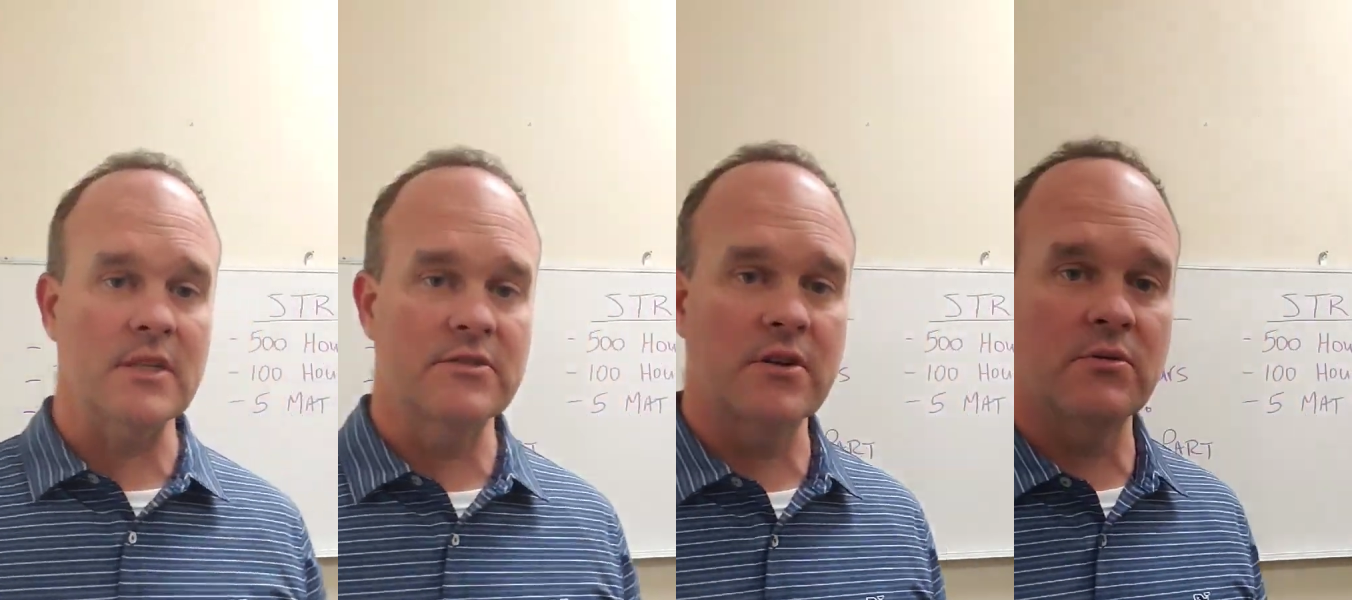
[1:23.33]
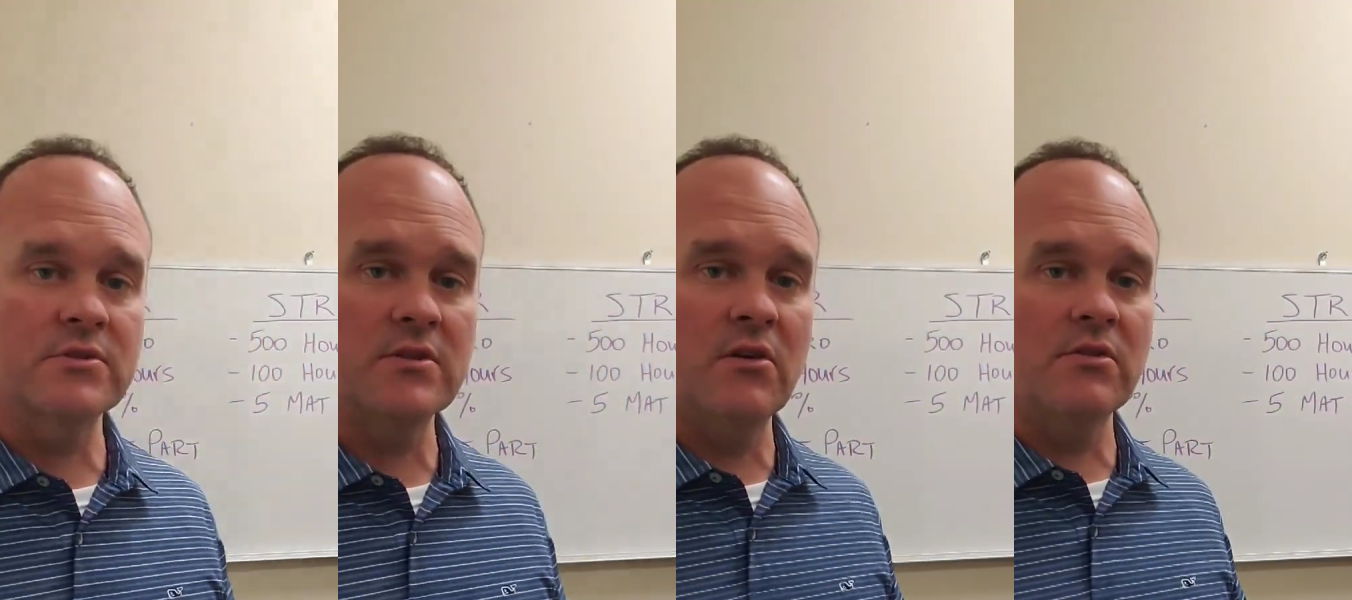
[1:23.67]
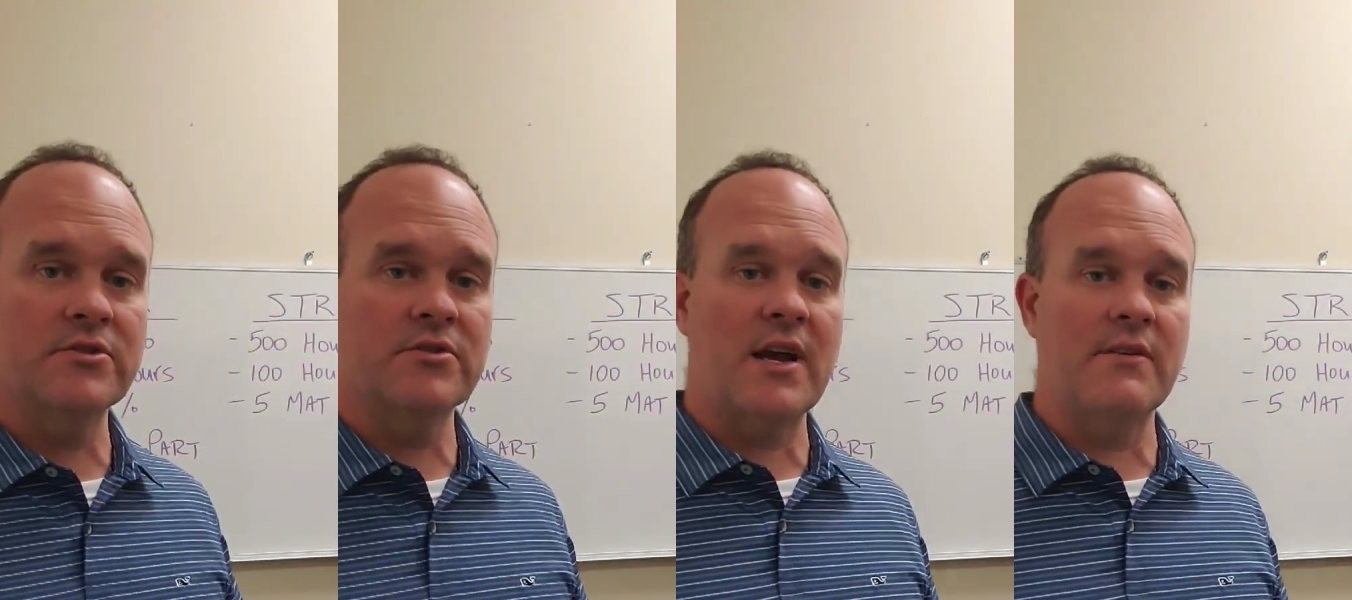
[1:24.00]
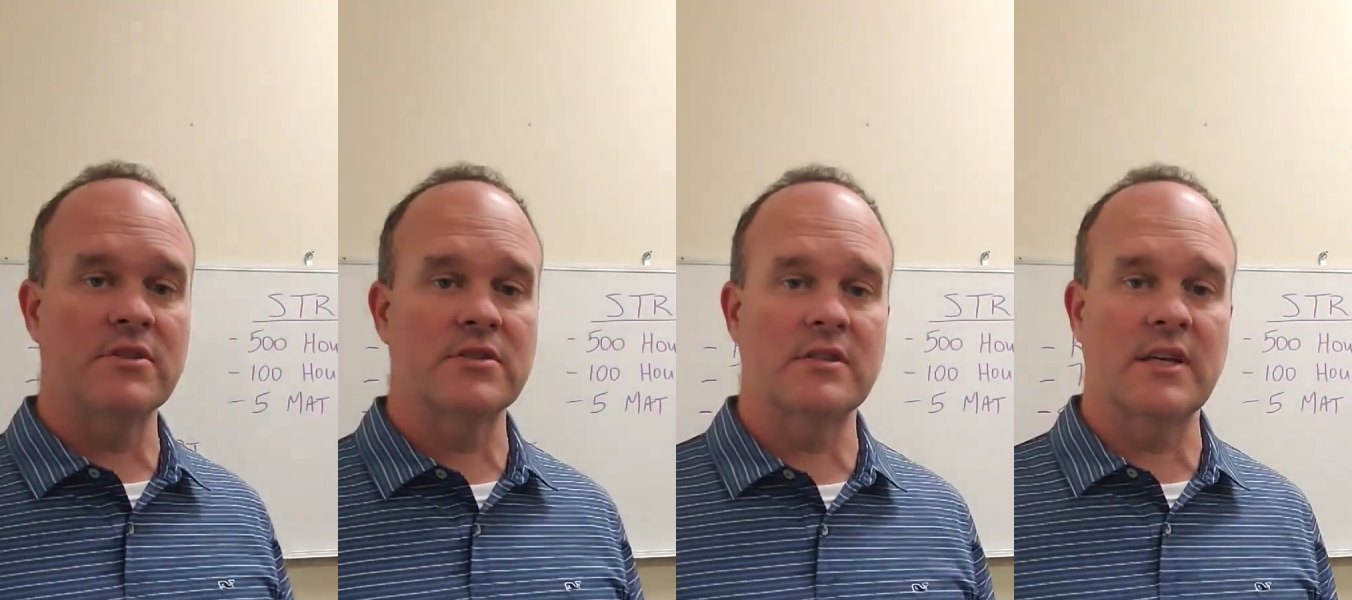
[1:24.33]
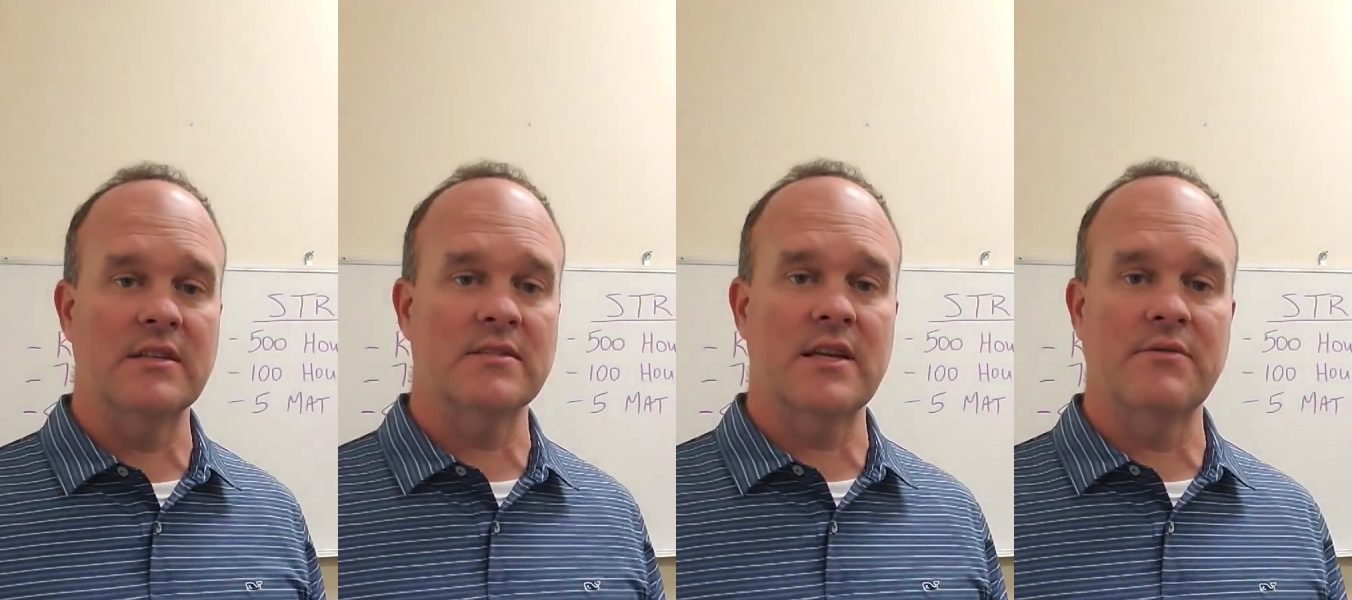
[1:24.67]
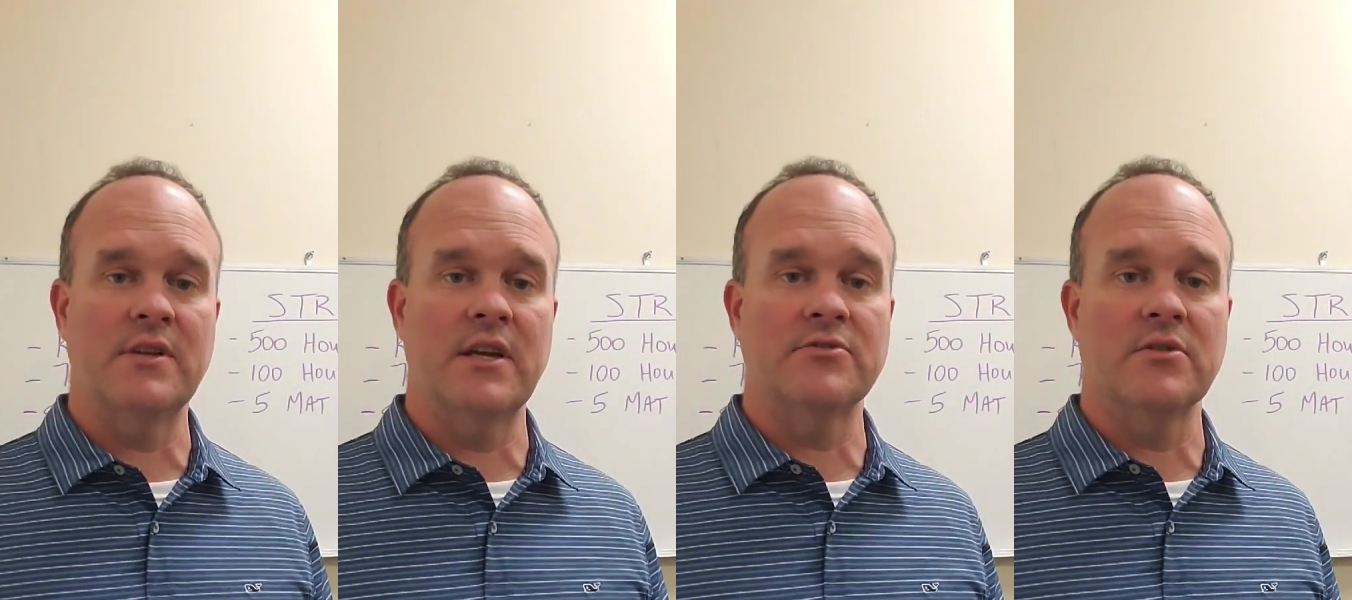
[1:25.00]
So as long as your average stay is
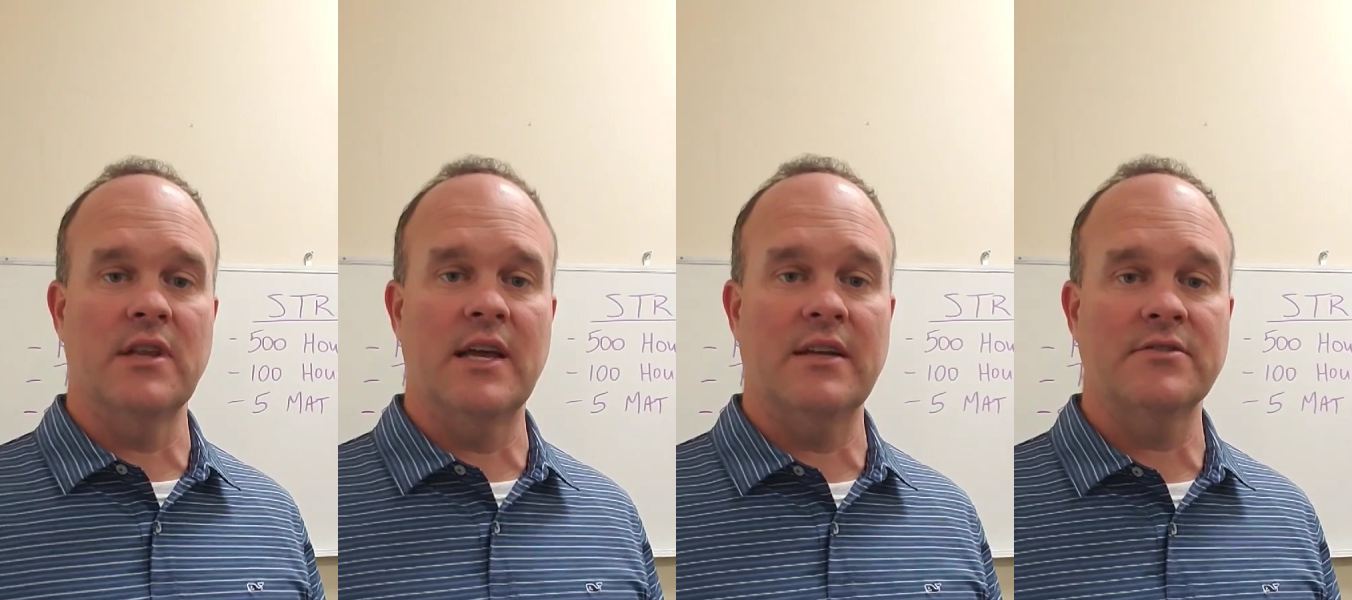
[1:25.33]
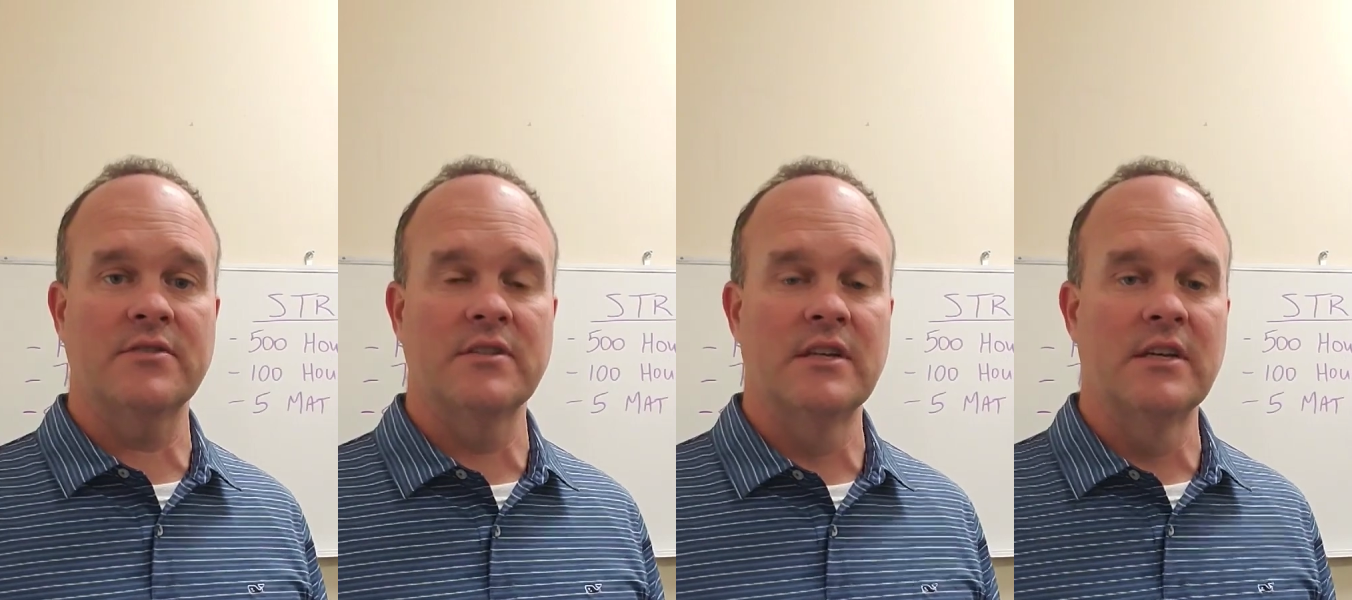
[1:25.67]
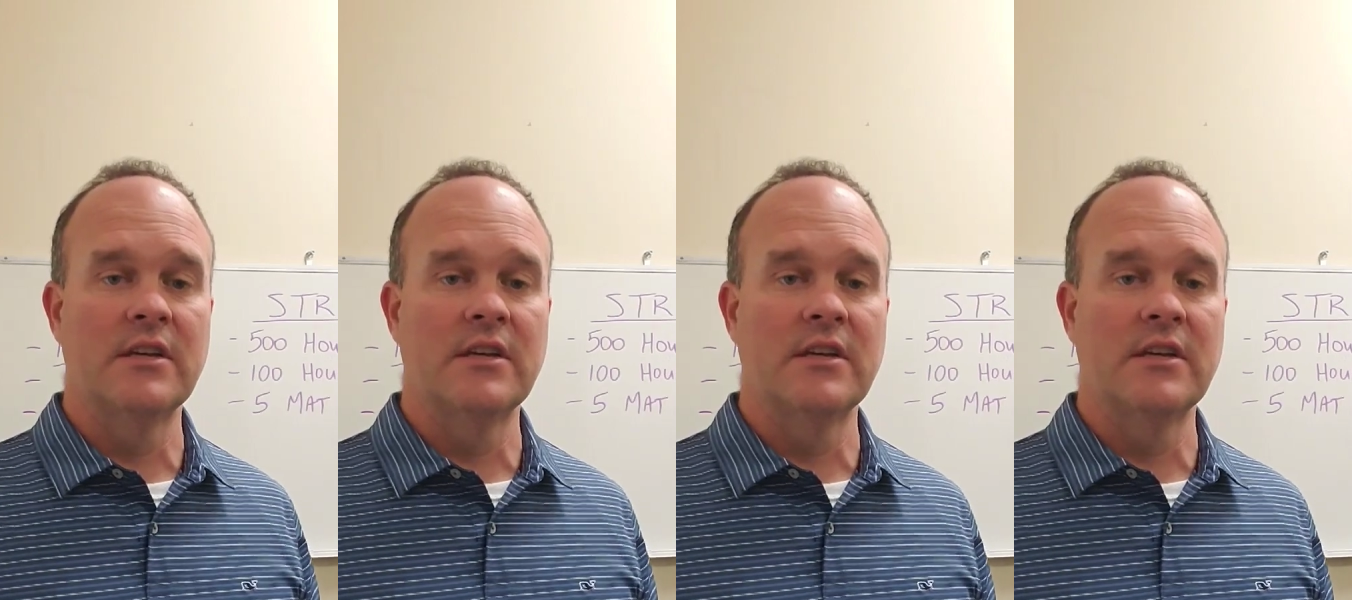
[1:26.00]
7 days or less,